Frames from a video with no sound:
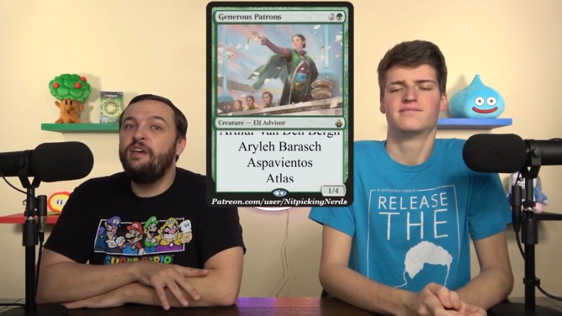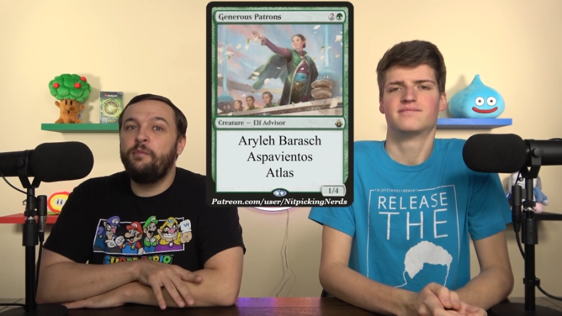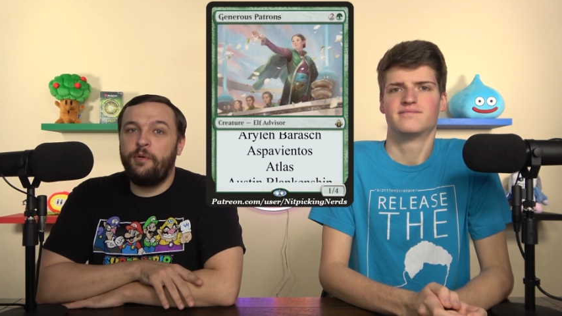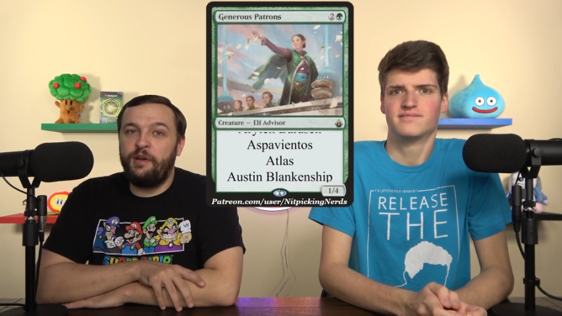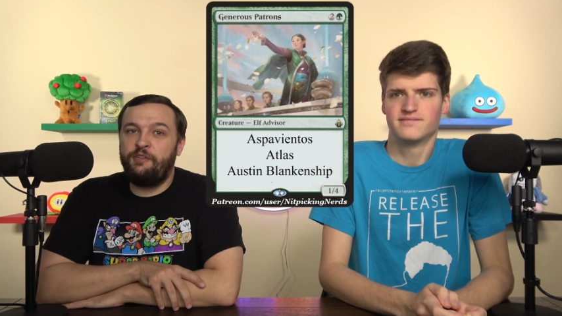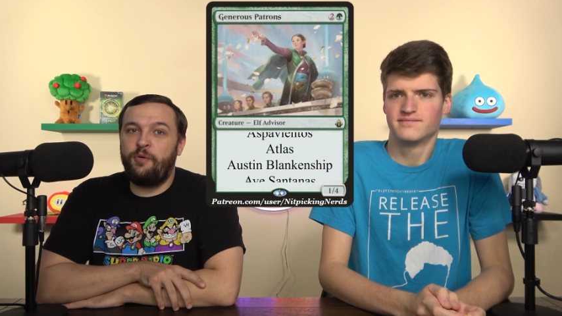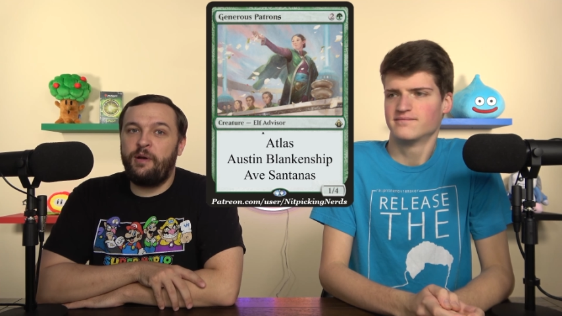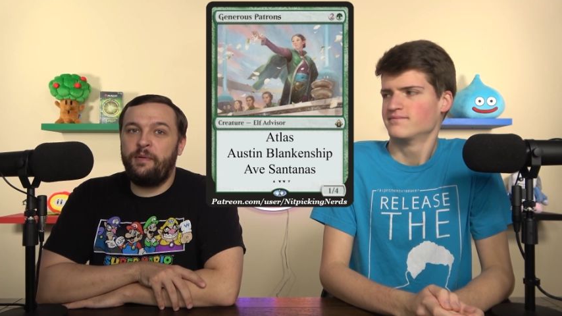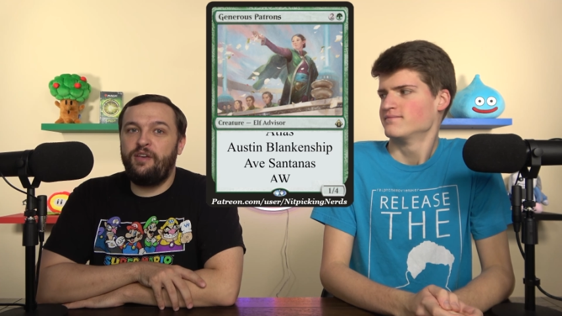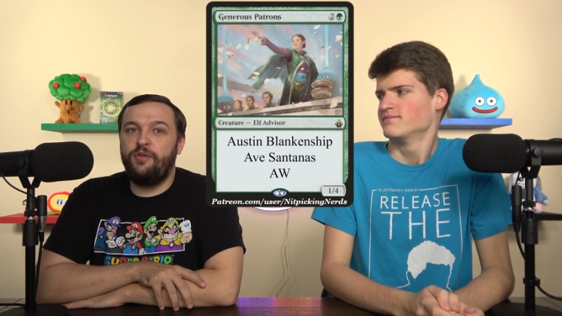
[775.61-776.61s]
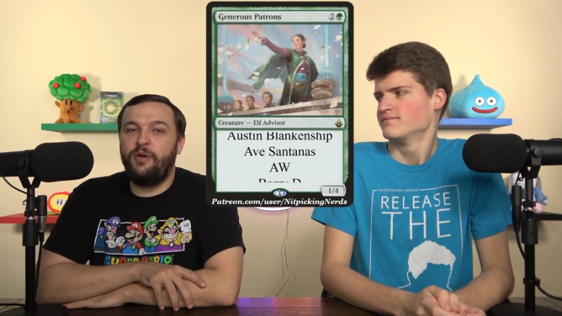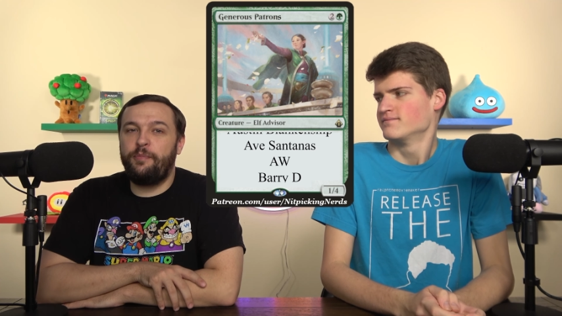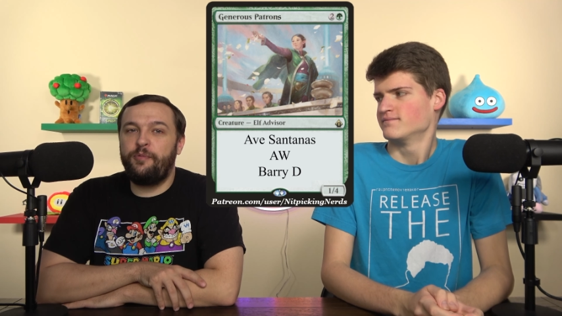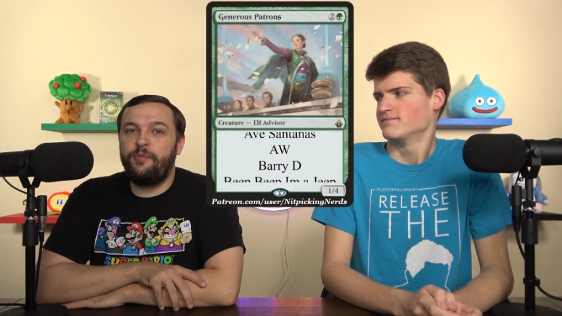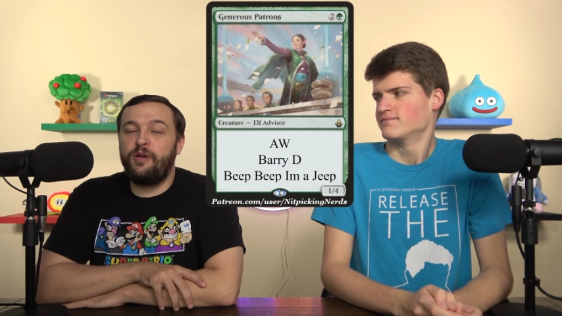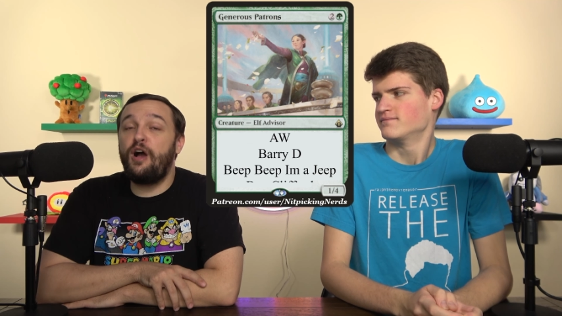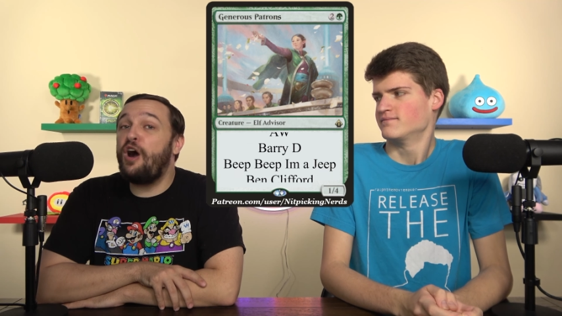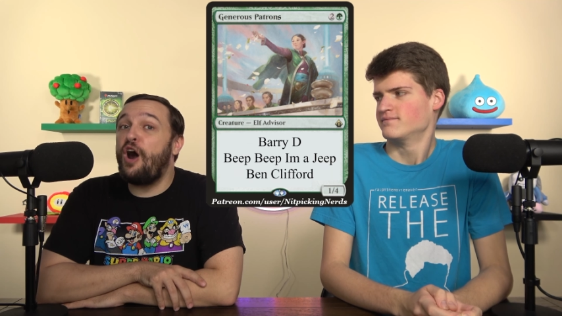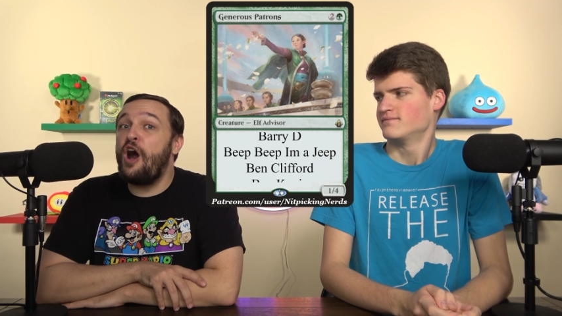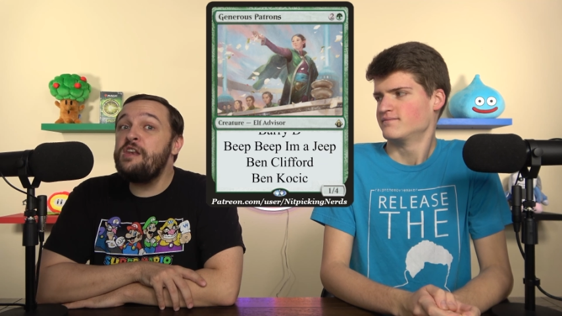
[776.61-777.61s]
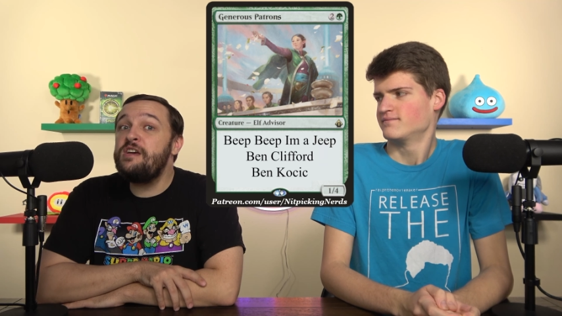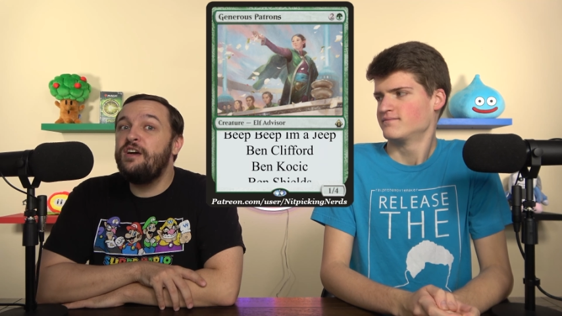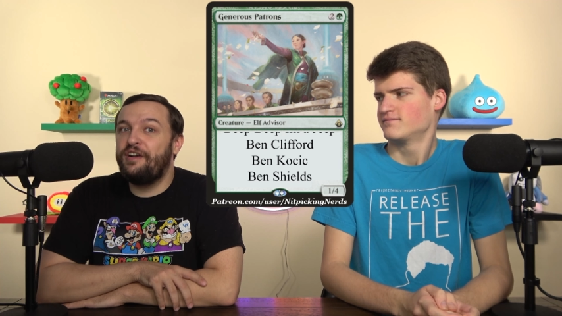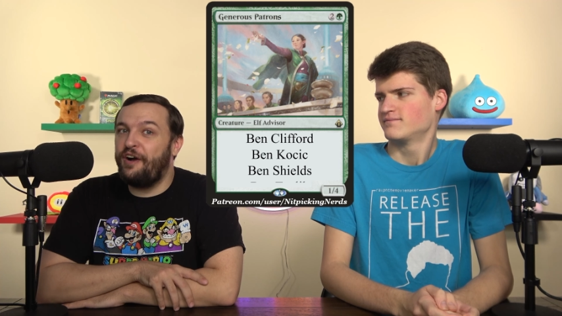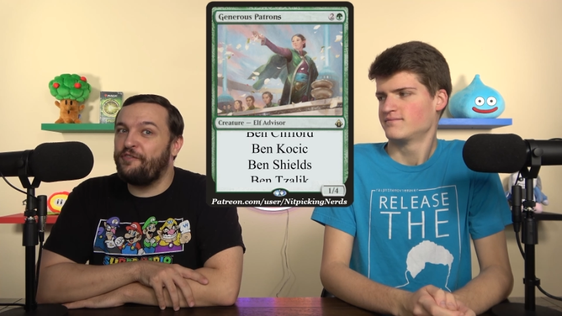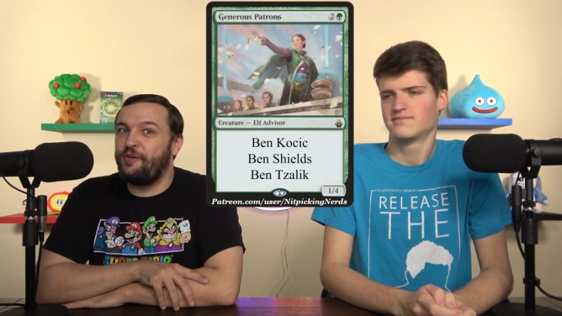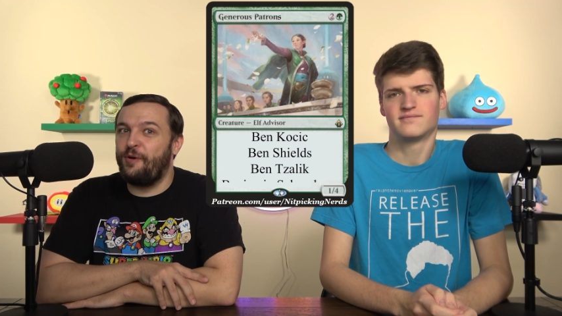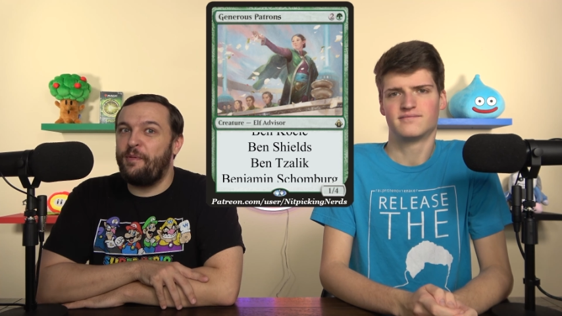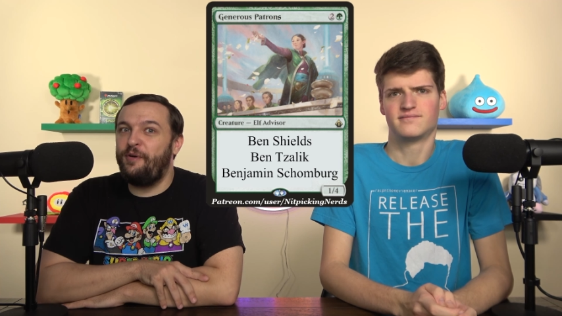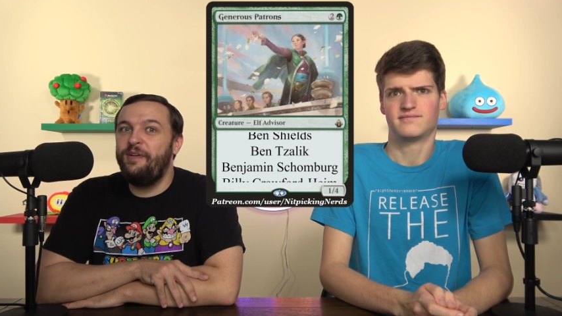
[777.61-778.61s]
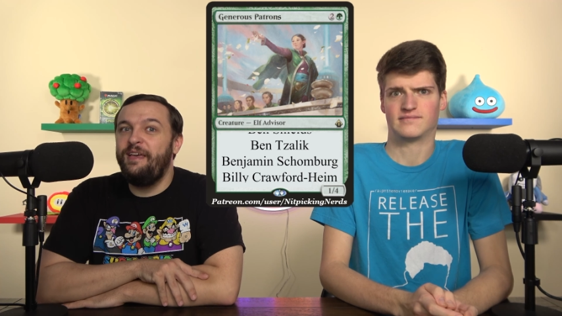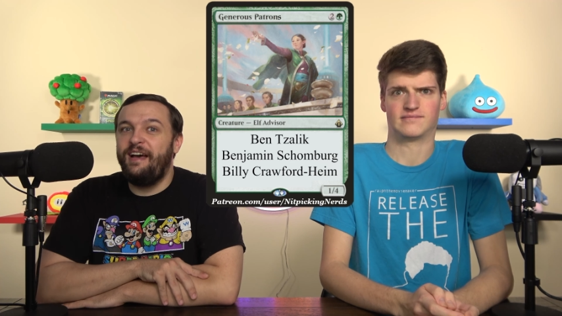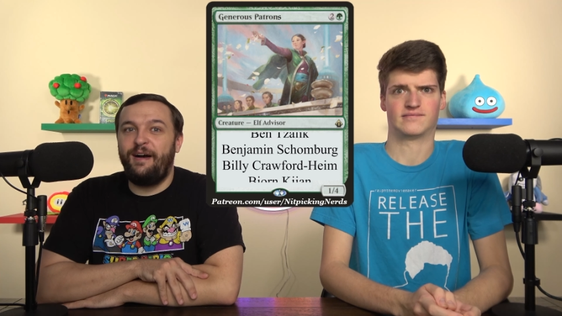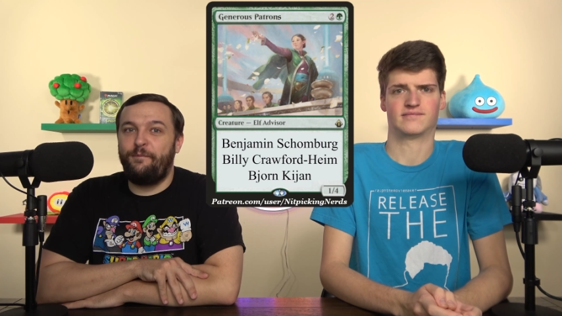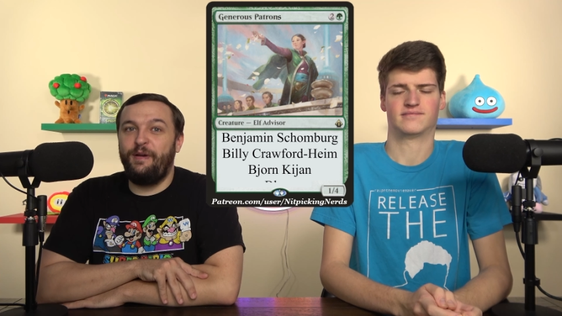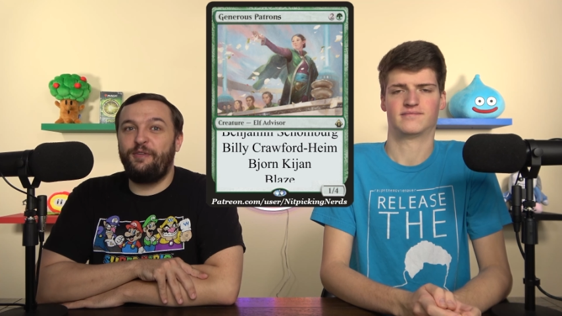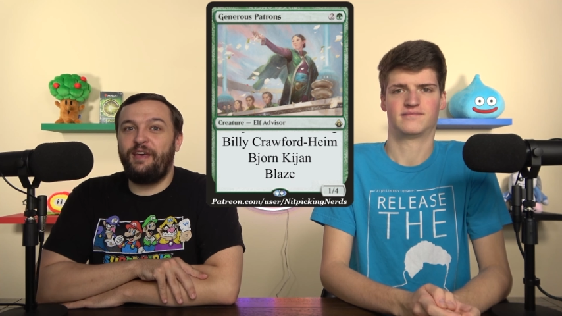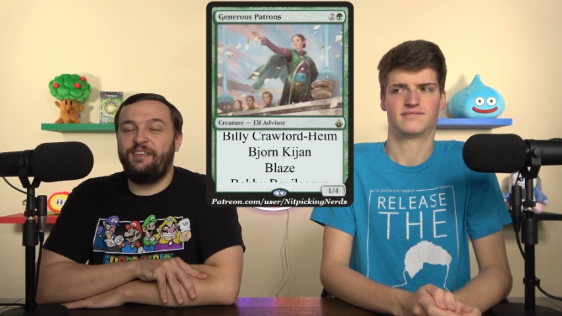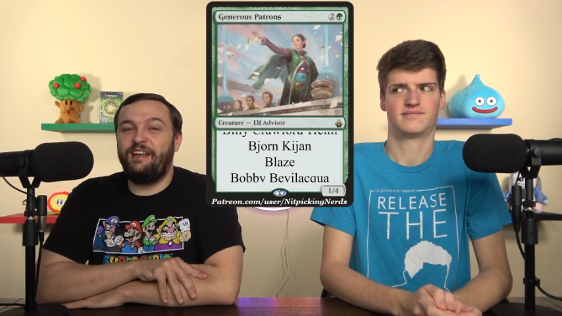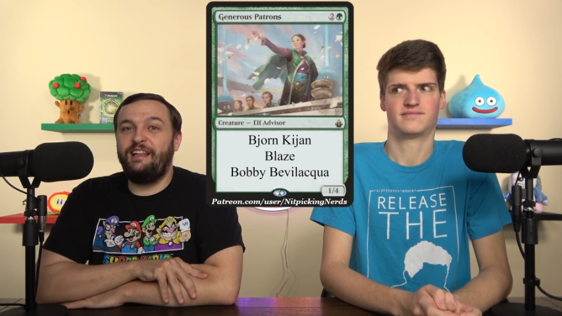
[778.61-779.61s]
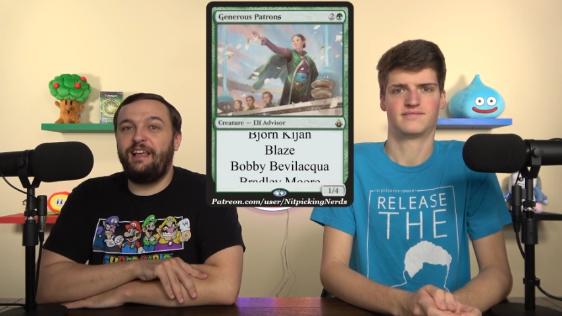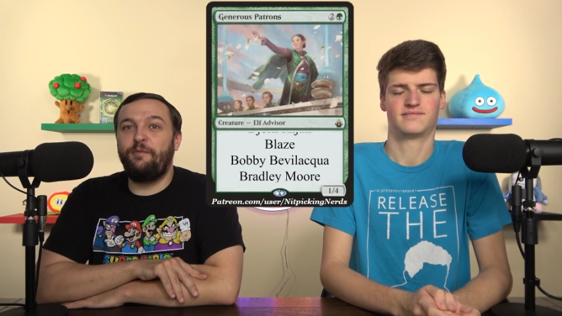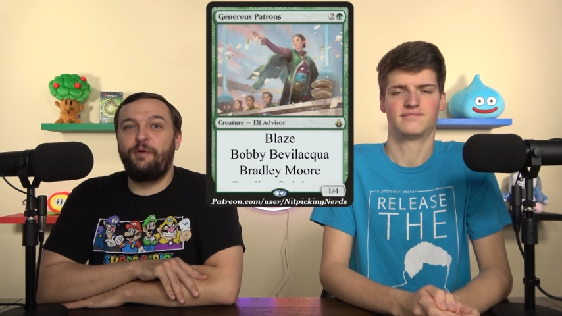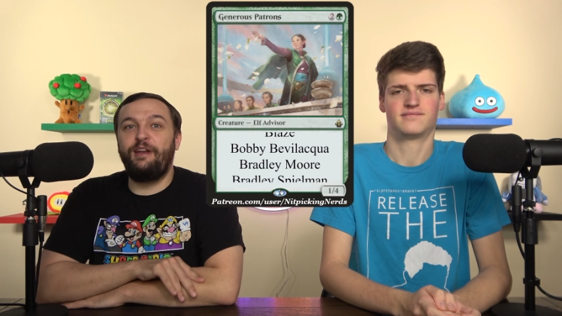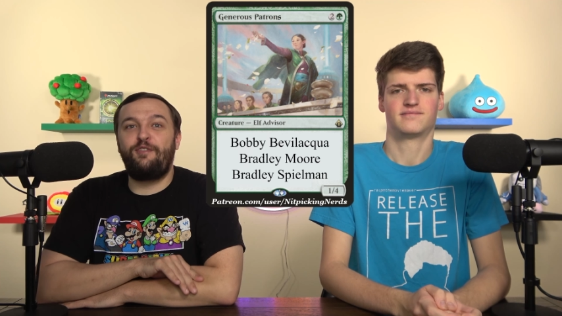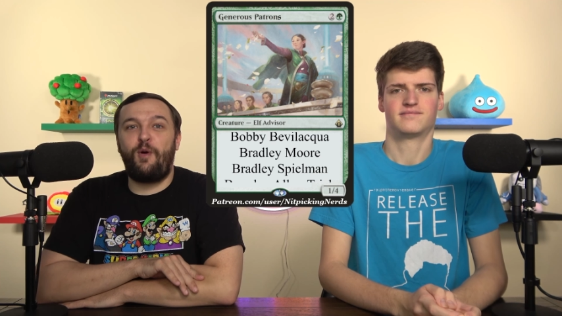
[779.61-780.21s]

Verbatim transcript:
Speaker 1: we would never want to make you com uncomfortable. Apparently, I said I we would never